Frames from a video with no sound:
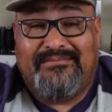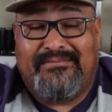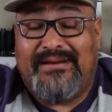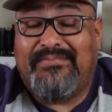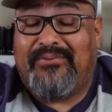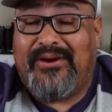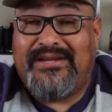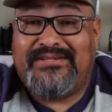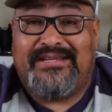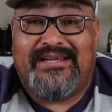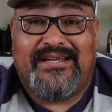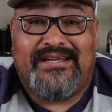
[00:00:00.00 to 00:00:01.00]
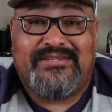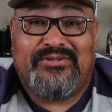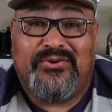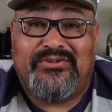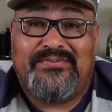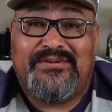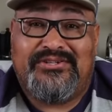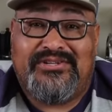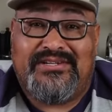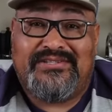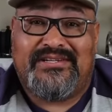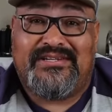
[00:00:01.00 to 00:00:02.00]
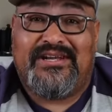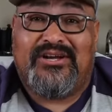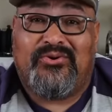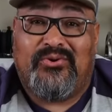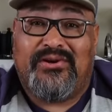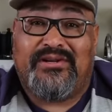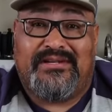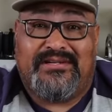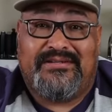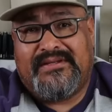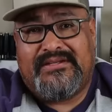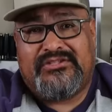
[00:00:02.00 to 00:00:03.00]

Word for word: my pricing is going to be adjusted accordingly.